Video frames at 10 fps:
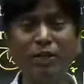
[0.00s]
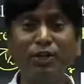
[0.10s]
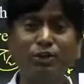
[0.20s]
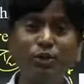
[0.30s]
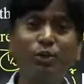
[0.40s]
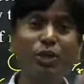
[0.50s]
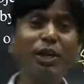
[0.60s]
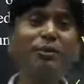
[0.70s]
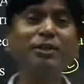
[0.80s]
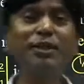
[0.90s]
So total how
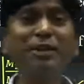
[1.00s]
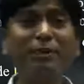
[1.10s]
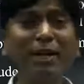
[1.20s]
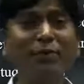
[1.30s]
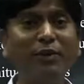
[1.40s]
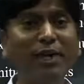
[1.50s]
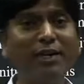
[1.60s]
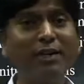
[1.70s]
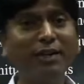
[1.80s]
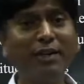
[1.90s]
much it has
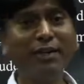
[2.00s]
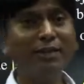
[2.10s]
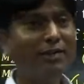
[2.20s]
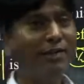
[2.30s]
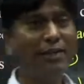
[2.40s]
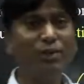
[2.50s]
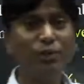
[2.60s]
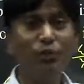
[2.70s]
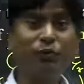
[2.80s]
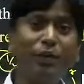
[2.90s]
magnified? 7 into 2,
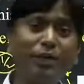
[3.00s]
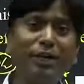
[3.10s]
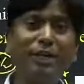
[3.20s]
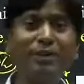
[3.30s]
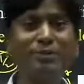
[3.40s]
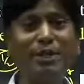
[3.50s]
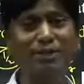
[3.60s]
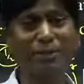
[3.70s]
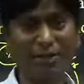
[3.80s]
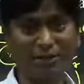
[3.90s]
14 times it has
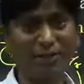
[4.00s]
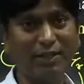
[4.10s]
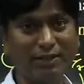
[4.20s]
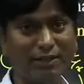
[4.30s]
magnified.